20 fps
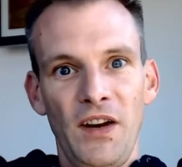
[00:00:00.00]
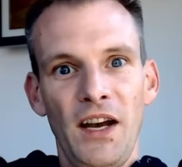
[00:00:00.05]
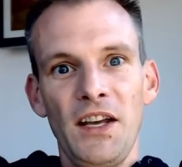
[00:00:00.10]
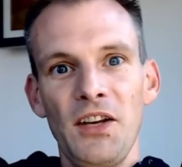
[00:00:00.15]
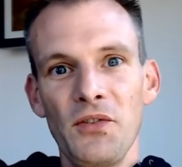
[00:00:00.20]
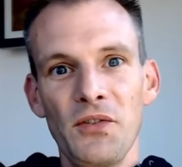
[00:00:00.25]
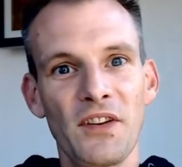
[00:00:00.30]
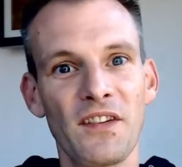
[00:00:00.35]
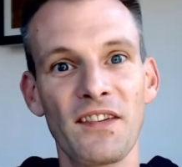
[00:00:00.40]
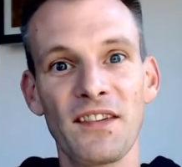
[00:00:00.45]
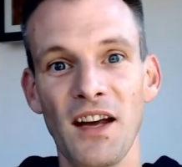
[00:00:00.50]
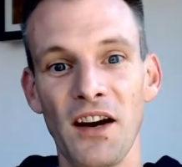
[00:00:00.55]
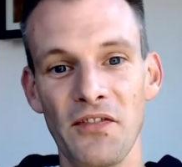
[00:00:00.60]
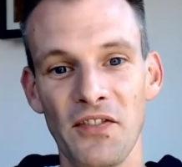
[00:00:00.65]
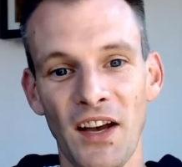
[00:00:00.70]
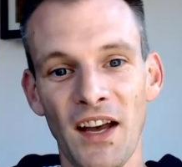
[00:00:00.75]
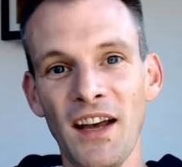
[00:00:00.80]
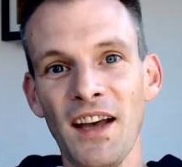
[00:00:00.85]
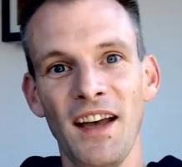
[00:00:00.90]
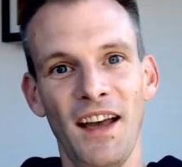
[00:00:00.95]
you and stuff.
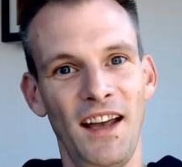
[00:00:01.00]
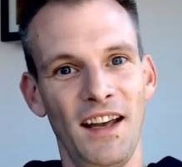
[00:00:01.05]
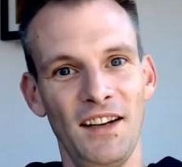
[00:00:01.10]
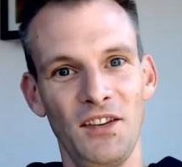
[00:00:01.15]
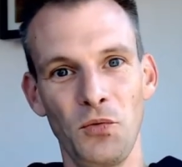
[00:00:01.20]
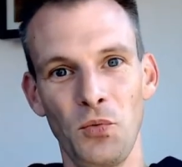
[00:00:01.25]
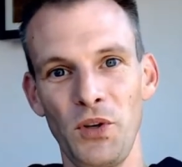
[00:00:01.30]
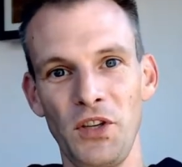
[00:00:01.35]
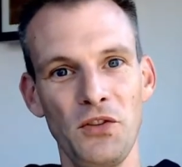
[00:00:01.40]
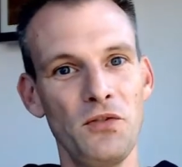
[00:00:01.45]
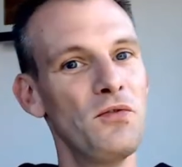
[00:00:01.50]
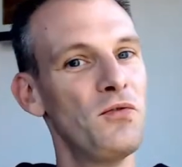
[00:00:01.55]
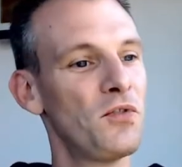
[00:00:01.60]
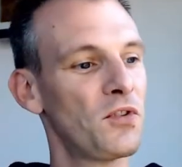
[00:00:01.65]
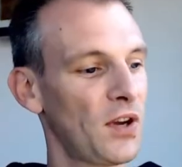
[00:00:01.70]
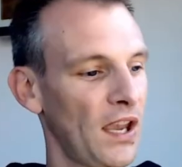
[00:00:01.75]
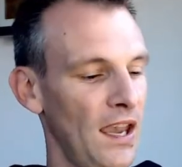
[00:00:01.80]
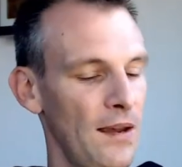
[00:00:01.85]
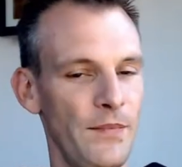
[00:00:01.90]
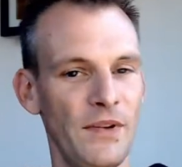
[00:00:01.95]
And when you
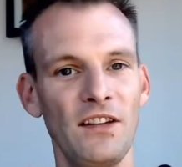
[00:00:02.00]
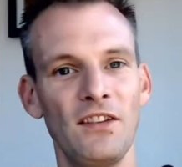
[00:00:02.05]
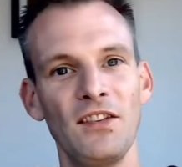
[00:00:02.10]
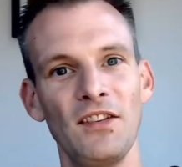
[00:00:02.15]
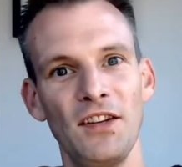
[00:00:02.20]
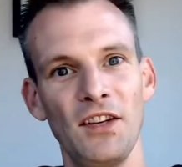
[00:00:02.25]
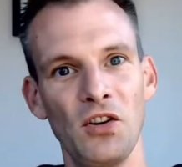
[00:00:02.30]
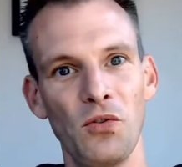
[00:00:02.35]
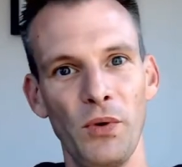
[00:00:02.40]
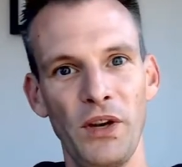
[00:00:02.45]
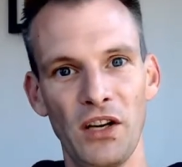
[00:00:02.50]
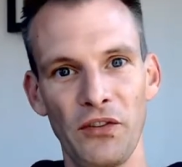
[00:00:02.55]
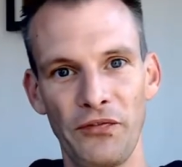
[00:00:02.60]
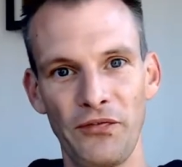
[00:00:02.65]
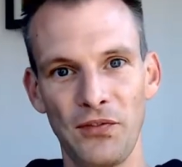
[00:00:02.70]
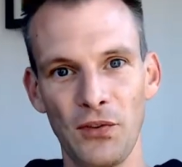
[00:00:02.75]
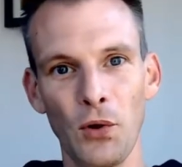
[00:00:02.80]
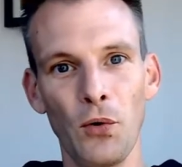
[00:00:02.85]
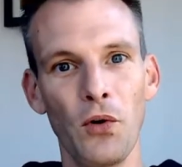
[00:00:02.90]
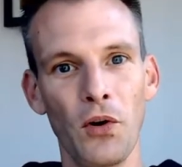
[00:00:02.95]
came into the arena
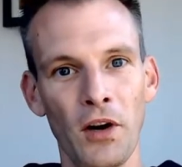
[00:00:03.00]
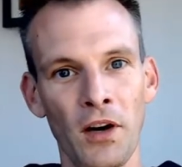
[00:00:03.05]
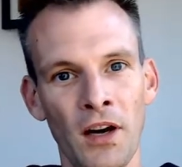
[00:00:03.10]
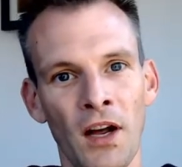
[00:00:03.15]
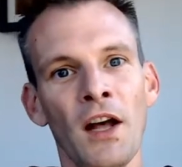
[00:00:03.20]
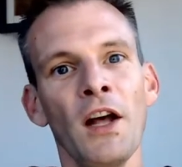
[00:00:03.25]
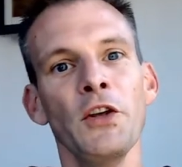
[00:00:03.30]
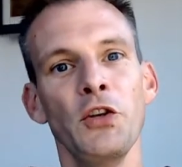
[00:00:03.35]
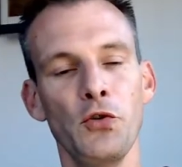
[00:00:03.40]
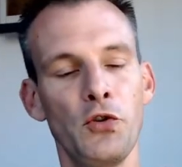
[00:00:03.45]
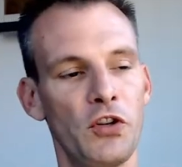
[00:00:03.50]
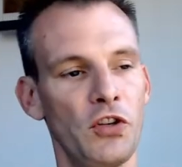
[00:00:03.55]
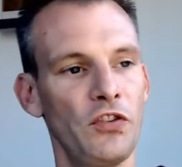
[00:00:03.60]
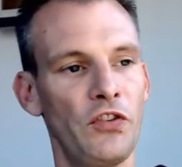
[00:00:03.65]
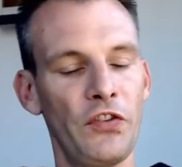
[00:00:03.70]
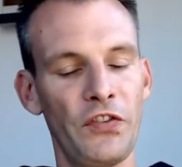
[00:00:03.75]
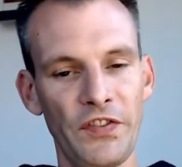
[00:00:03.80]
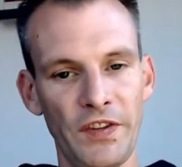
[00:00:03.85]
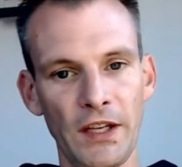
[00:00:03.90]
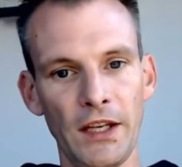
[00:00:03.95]
floor, you could
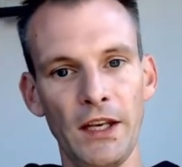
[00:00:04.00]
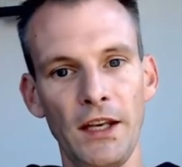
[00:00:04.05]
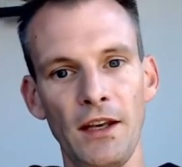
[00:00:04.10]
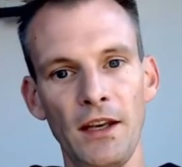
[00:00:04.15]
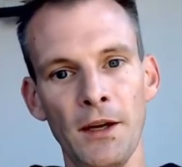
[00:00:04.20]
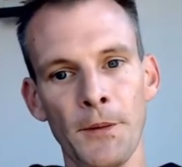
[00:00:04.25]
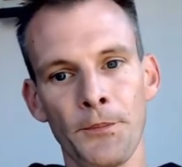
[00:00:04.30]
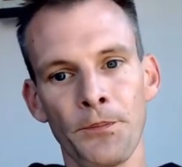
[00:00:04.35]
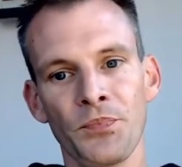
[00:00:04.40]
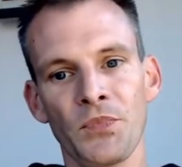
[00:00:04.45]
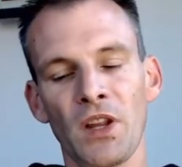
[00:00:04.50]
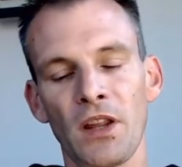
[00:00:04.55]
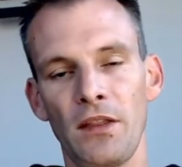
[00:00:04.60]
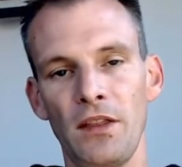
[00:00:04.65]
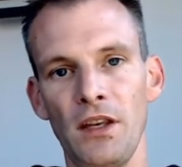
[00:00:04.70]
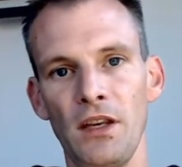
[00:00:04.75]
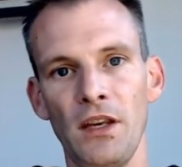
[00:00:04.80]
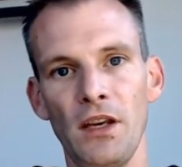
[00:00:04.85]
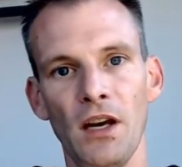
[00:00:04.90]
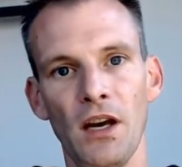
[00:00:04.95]
see
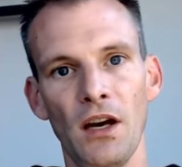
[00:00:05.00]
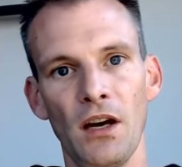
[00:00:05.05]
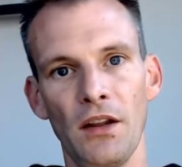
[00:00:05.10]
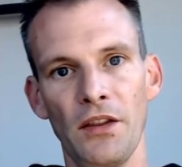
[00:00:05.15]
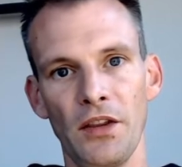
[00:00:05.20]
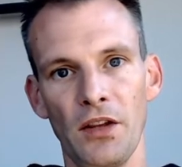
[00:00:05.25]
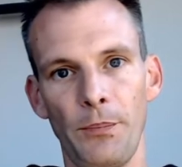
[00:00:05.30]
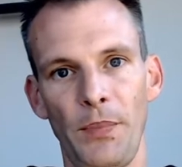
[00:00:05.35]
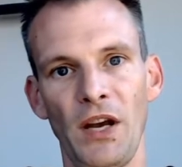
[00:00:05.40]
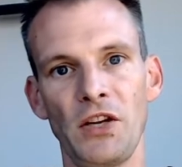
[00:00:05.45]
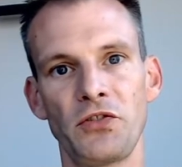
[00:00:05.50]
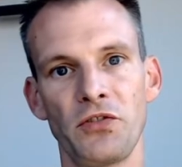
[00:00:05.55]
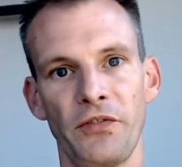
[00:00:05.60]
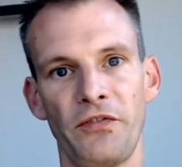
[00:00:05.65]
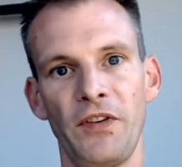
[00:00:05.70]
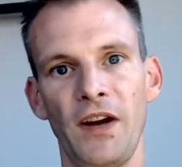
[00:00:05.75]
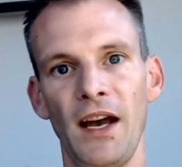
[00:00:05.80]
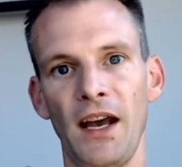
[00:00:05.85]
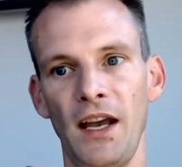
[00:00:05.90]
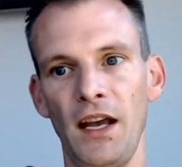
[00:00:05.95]
the uh, the
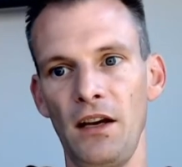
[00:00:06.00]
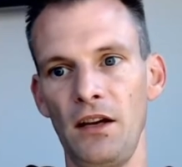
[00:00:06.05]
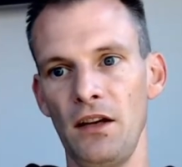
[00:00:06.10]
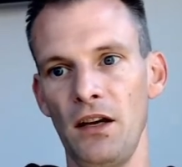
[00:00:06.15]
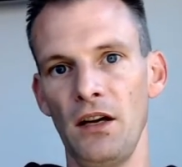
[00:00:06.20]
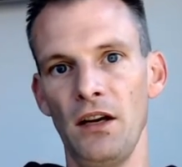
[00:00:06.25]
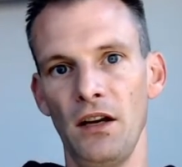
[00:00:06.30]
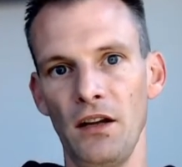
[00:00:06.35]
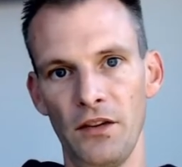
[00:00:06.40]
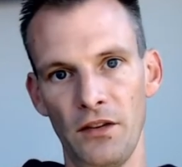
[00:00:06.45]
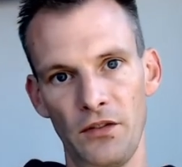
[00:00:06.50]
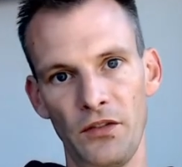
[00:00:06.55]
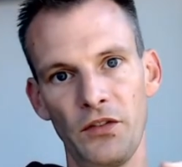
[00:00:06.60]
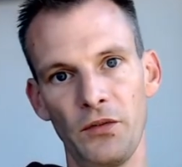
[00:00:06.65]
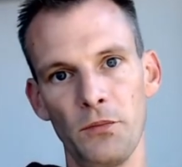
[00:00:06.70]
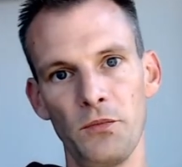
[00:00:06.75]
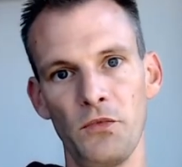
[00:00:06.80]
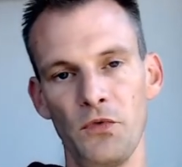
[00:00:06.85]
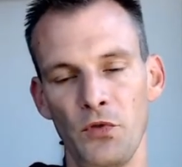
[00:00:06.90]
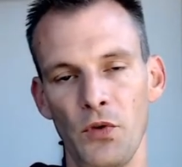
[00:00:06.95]
petrified uh,
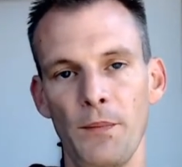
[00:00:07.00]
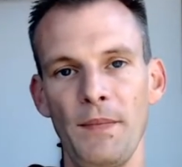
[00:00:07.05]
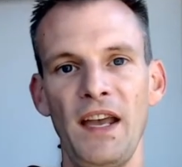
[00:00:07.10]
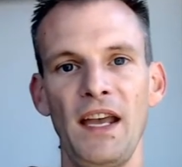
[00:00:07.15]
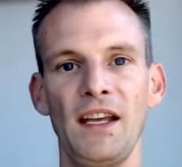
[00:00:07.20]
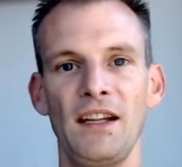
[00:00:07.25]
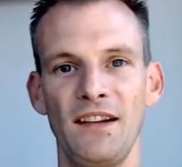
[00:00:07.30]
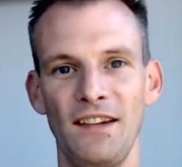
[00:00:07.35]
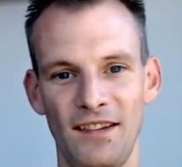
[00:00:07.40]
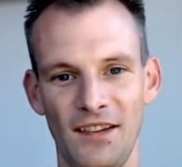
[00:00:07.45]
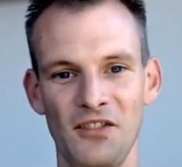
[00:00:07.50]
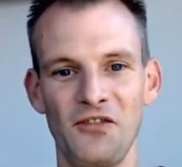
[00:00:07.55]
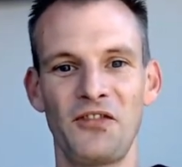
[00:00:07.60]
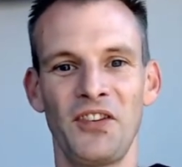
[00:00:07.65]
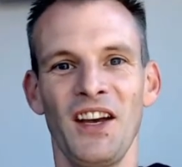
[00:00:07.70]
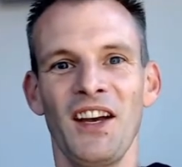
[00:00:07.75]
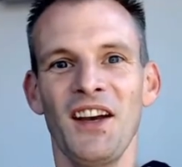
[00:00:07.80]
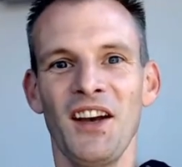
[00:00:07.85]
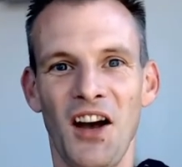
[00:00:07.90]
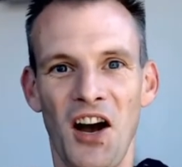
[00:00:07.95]
remains of
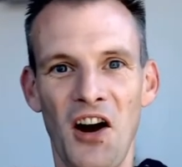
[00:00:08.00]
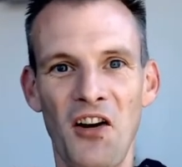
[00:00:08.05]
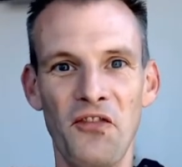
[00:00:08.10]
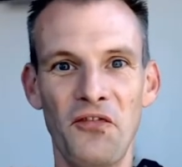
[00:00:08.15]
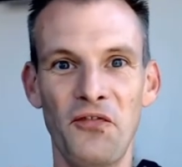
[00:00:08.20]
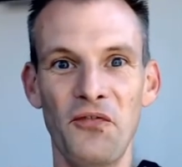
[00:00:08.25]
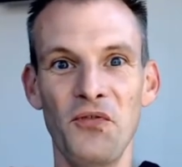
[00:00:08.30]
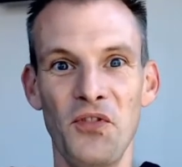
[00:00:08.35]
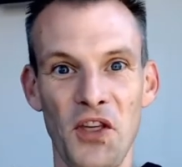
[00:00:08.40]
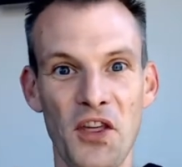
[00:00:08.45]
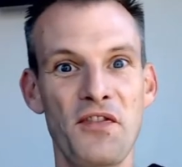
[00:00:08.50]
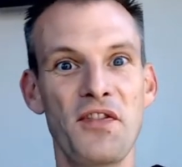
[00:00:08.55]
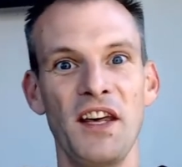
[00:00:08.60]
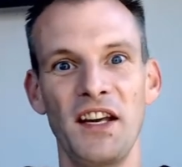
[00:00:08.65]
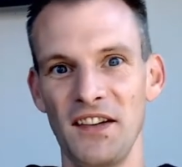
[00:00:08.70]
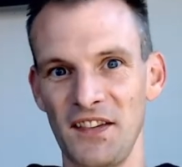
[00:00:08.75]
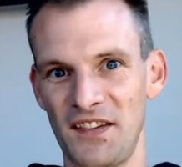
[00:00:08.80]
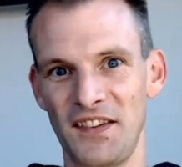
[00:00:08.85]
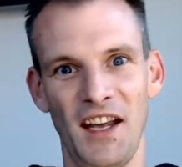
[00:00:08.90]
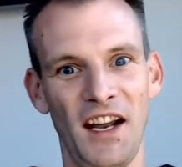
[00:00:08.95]
of the
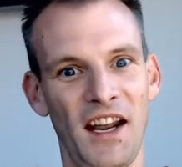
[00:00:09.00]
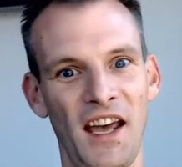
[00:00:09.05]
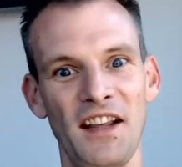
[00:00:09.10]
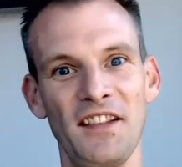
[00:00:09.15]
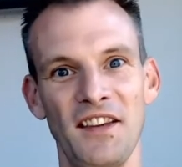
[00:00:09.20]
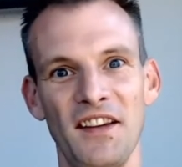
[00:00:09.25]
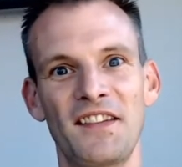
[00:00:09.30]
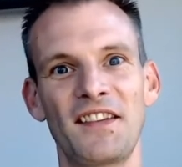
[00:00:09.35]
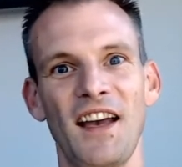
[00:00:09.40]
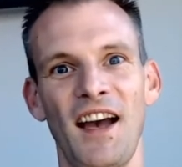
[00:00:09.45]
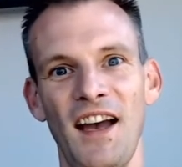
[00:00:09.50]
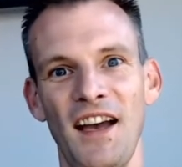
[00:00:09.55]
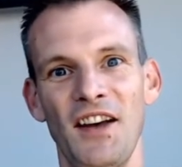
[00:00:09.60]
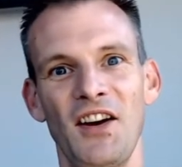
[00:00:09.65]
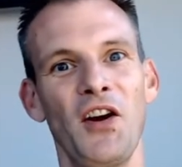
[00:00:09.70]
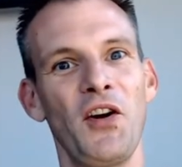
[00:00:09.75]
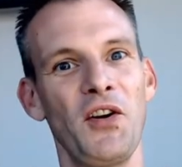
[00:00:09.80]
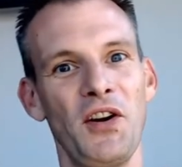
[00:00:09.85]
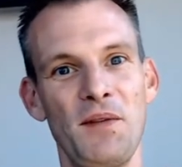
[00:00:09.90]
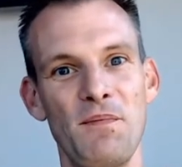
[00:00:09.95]
things that ha- this guy had
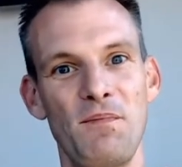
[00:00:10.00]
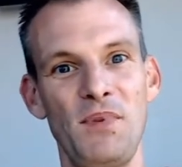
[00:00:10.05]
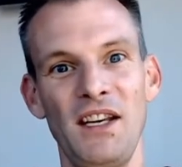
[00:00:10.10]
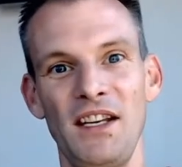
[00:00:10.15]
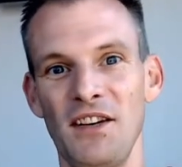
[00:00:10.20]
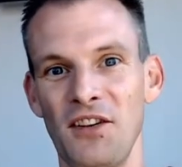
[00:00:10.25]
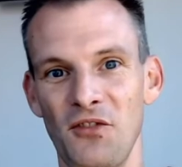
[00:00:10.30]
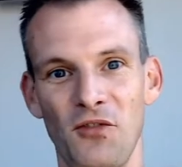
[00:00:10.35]
already beaten.